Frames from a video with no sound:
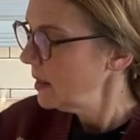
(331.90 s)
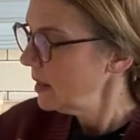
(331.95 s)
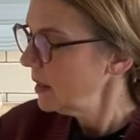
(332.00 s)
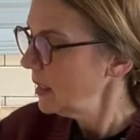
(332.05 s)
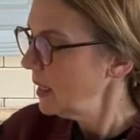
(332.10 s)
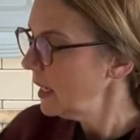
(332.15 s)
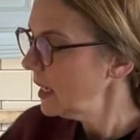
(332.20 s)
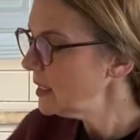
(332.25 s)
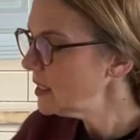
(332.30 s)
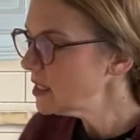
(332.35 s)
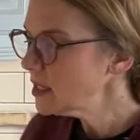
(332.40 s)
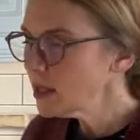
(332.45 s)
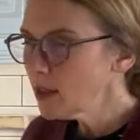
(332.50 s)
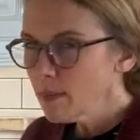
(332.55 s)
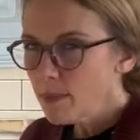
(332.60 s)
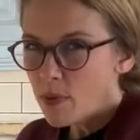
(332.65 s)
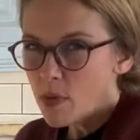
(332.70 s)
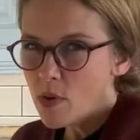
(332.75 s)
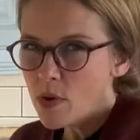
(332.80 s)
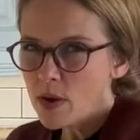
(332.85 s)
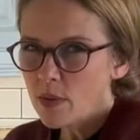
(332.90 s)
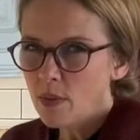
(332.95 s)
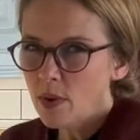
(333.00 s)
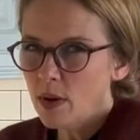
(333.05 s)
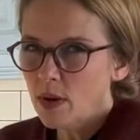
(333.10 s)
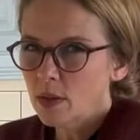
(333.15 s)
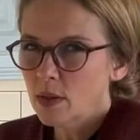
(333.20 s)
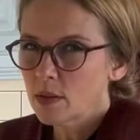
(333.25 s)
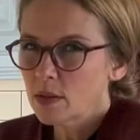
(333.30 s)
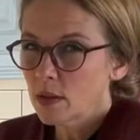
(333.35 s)
gets to the point where
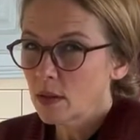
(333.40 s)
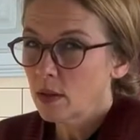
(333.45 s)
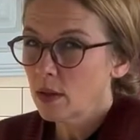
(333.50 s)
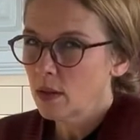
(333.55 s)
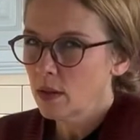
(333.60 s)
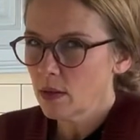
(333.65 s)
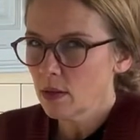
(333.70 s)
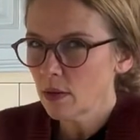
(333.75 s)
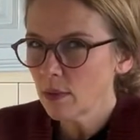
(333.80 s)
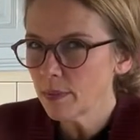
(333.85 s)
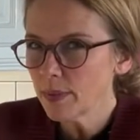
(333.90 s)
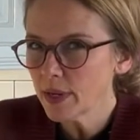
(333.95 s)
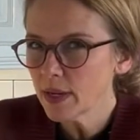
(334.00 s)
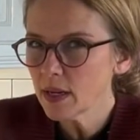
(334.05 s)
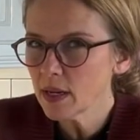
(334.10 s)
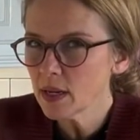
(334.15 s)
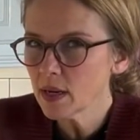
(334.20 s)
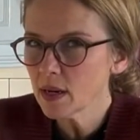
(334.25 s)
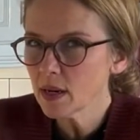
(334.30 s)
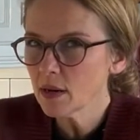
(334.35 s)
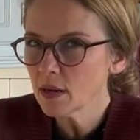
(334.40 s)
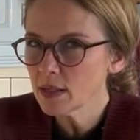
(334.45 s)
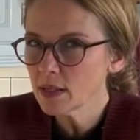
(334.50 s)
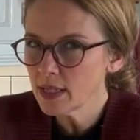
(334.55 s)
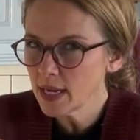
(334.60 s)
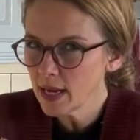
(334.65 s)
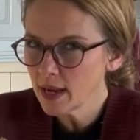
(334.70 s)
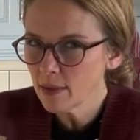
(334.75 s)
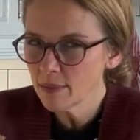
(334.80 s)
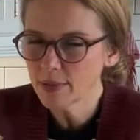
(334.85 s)
it looks a little bit
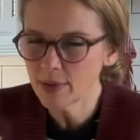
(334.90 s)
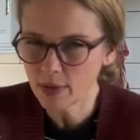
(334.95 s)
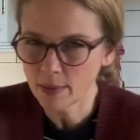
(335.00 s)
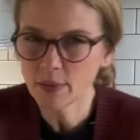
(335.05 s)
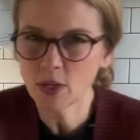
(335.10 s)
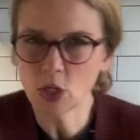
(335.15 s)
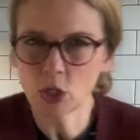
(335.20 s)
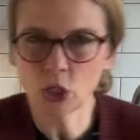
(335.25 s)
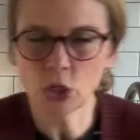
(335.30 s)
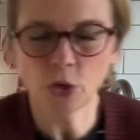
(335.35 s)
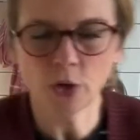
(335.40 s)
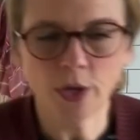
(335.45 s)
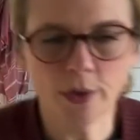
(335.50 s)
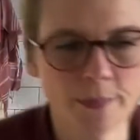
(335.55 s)
damp. I'm gonna show you.